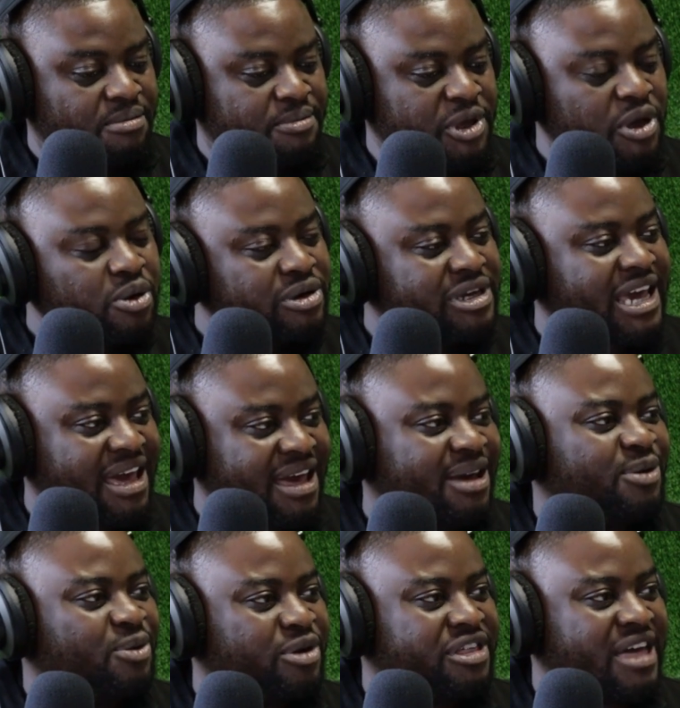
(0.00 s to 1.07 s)
be
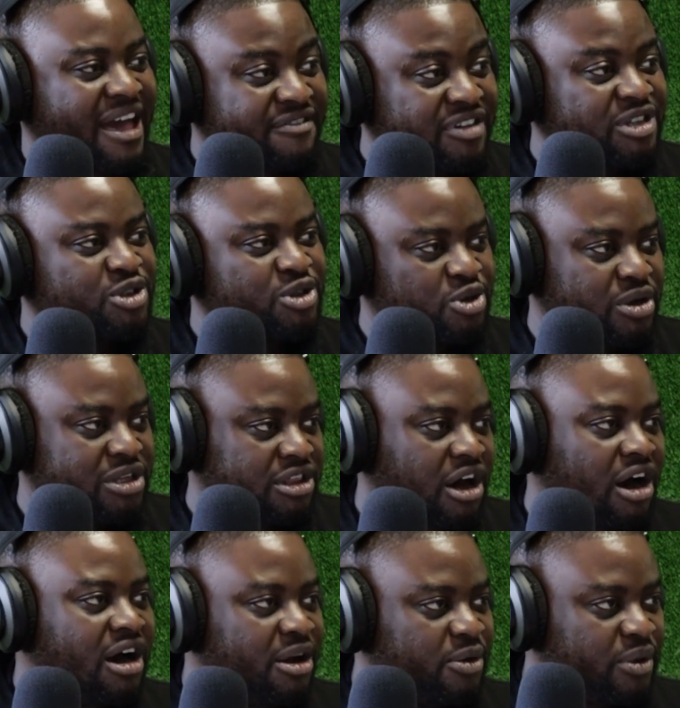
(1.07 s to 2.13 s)
okay with having to do it the
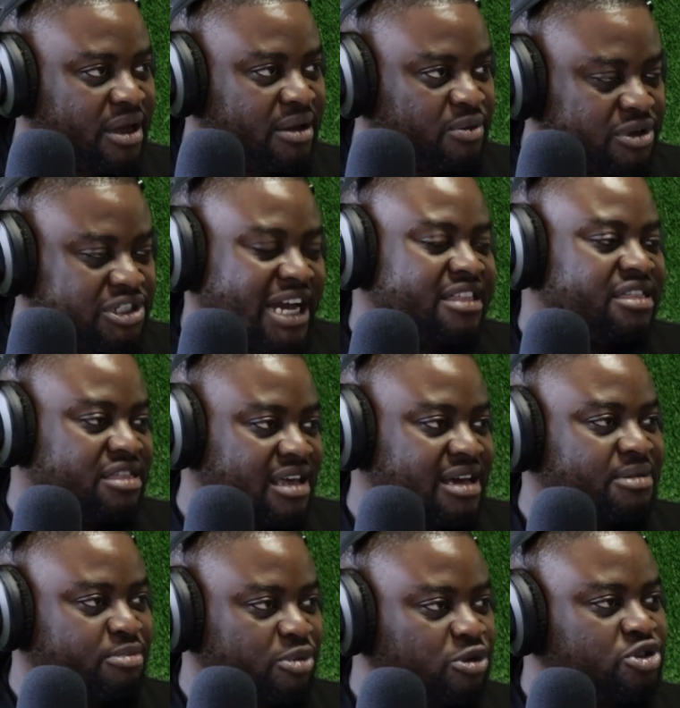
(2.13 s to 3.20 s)
hard way, which I
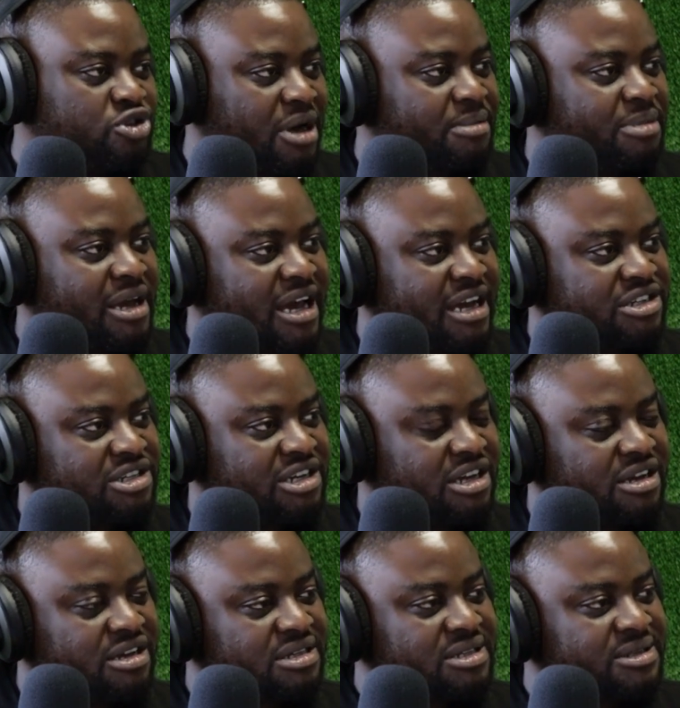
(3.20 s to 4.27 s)
think bootstrapping
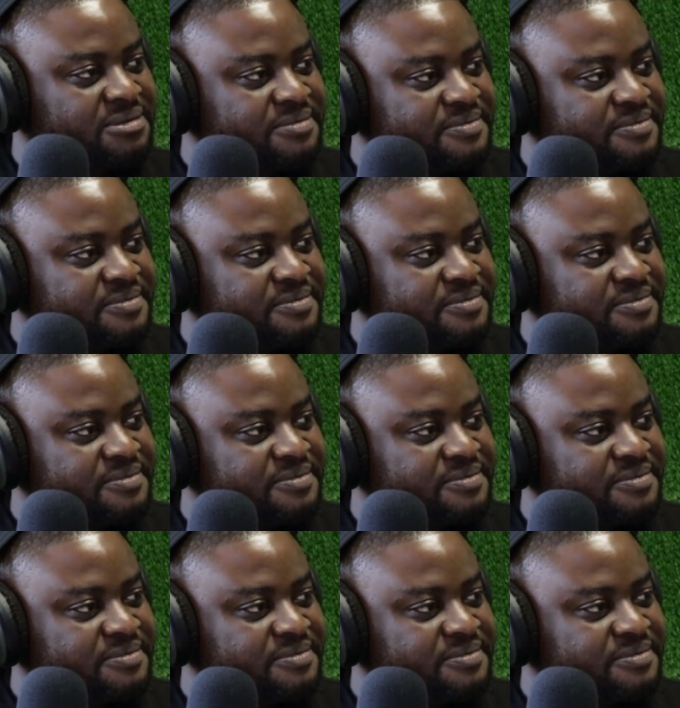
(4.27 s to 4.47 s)
actually is?